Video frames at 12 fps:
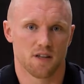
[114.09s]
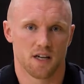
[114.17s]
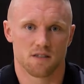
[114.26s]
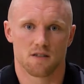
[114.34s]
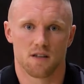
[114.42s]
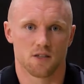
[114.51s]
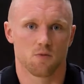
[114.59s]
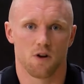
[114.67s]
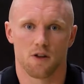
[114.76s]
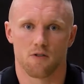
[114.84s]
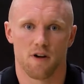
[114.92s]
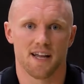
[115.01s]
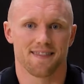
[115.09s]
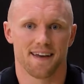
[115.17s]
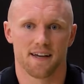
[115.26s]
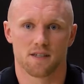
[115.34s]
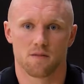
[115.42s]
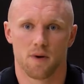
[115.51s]
That's one of the great
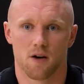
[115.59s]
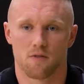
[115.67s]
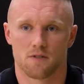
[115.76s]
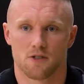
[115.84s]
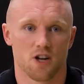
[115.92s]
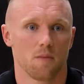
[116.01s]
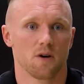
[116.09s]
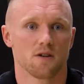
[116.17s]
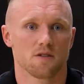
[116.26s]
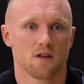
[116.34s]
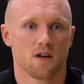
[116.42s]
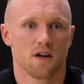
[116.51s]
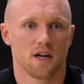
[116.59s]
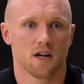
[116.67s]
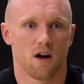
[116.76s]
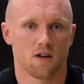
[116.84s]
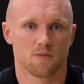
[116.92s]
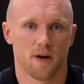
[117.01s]
things about the summers in
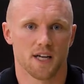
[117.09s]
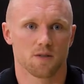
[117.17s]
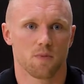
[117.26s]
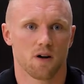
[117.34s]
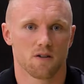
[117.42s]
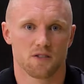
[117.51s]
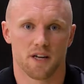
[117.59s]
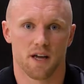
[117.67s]
college basketball is you